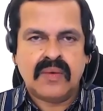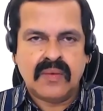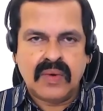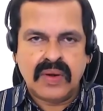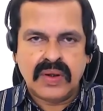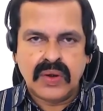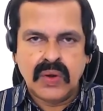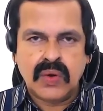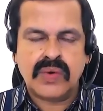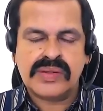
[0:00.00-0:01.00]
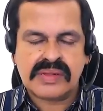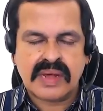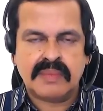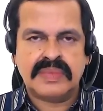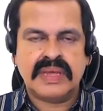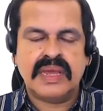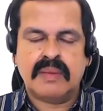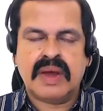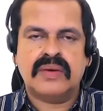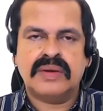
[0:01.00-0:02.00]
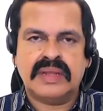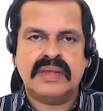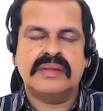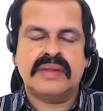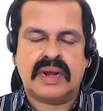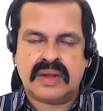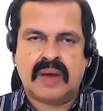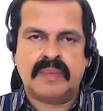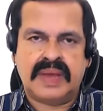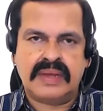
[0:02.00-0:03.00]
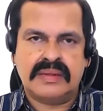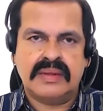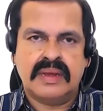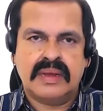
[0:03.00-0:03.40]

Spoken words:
would know something about these topics.